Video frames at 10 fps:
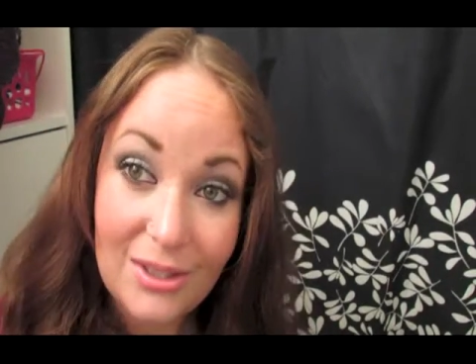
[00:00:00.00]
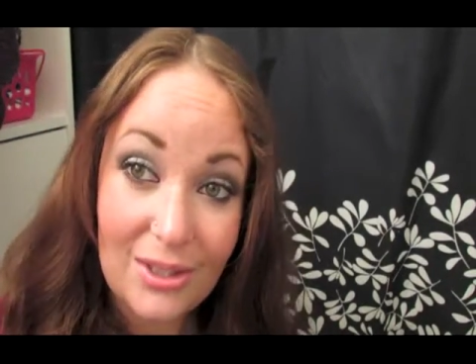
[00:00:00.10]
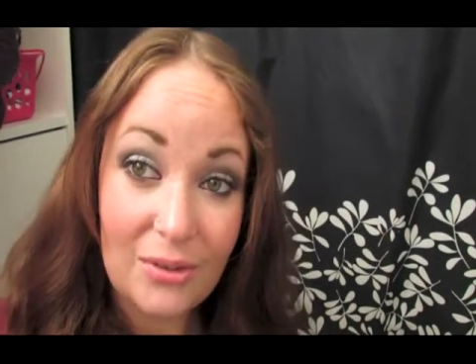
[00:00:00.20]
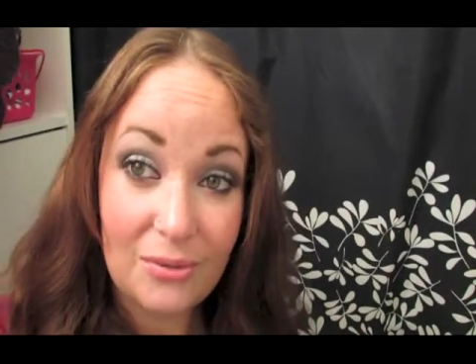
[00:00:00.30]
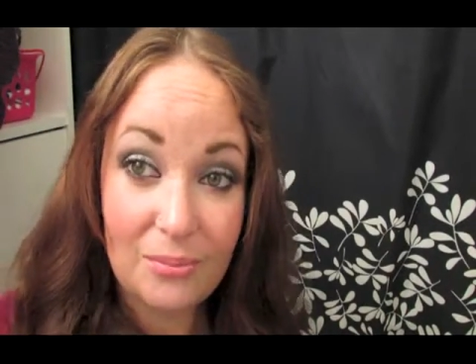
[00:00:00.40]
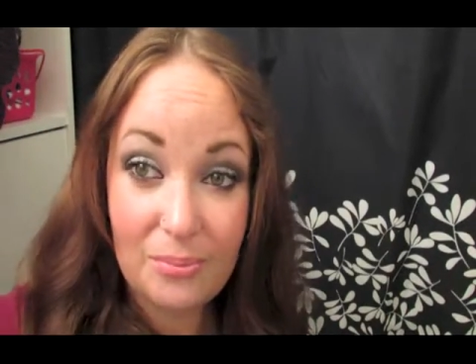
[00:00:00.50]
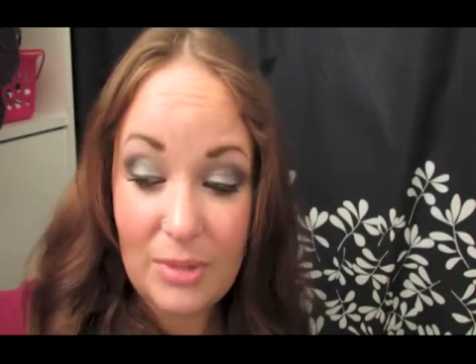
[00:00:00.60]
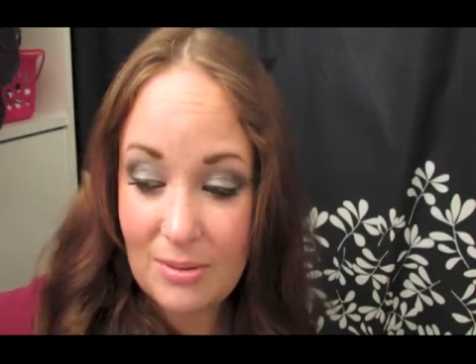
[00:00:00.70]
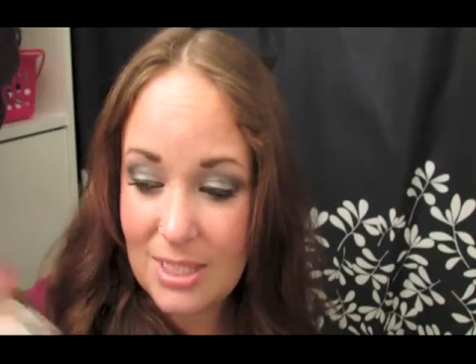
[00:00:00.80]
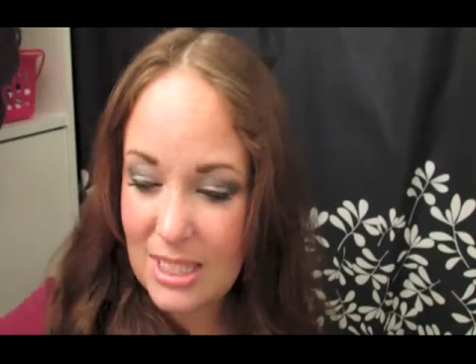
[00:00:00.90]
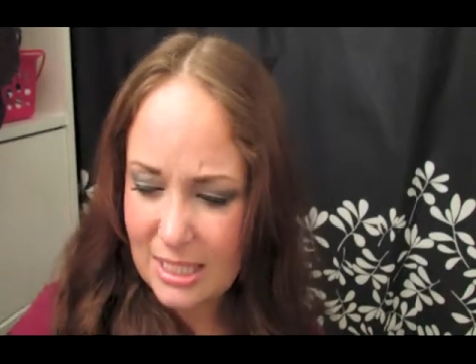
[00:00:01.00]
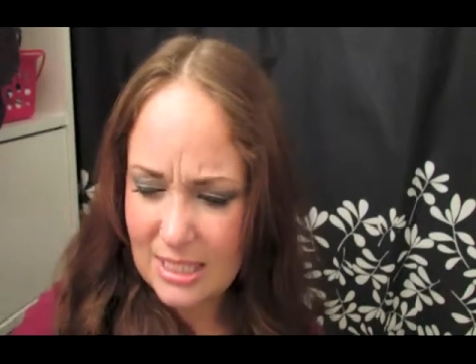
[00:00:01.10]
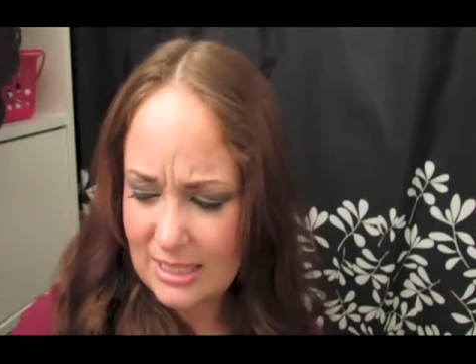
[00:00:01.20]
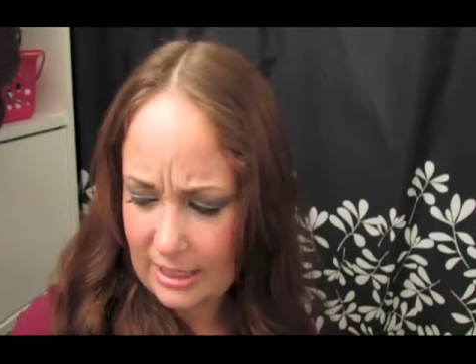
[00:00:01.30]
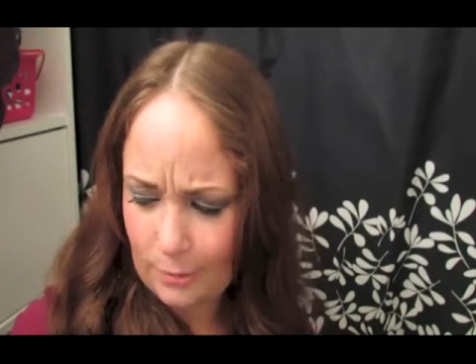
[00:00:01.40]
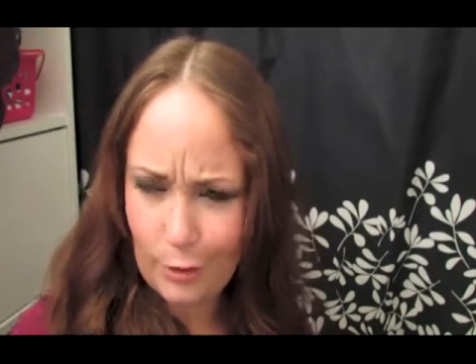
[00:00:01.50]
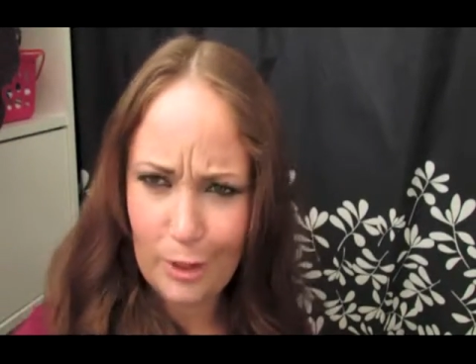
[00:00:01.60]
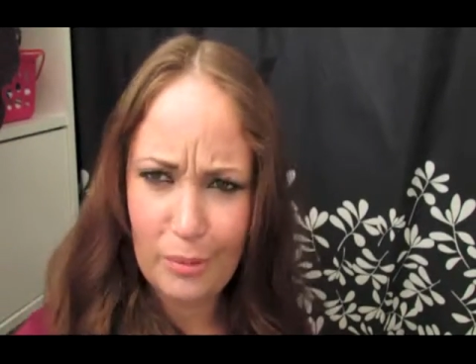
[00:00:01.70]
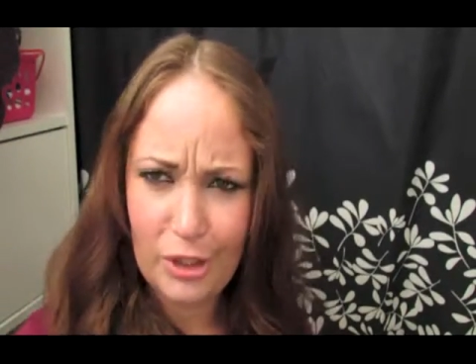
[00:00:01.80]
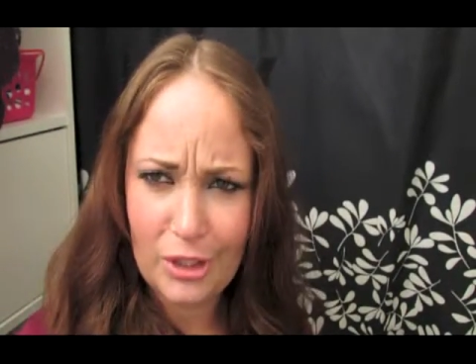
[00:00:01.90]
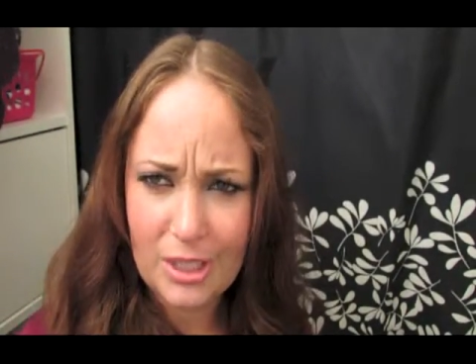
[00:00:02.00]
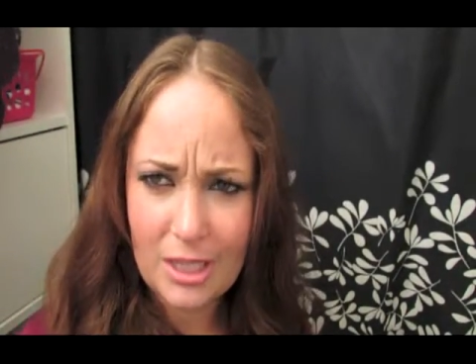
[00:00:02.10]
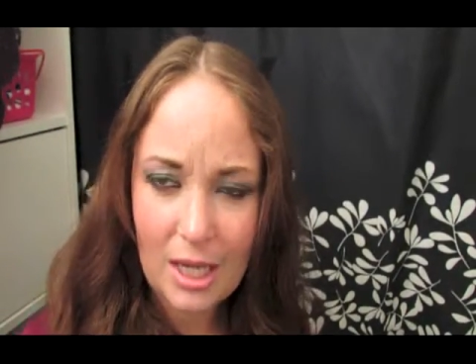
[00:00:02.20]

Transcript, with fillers: So those are like the second one I burned.